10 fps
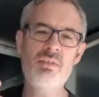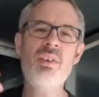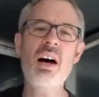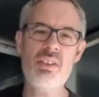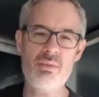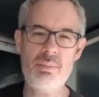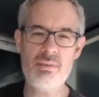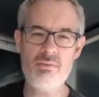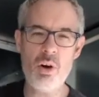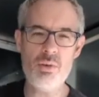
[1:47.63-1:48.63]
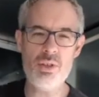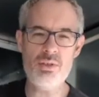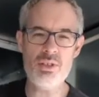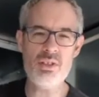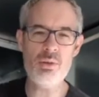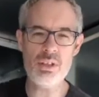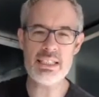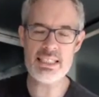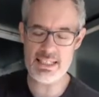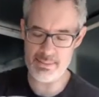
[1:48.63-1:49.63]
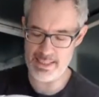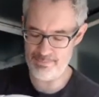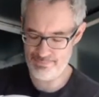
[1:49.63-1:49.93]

for other road users who can see me.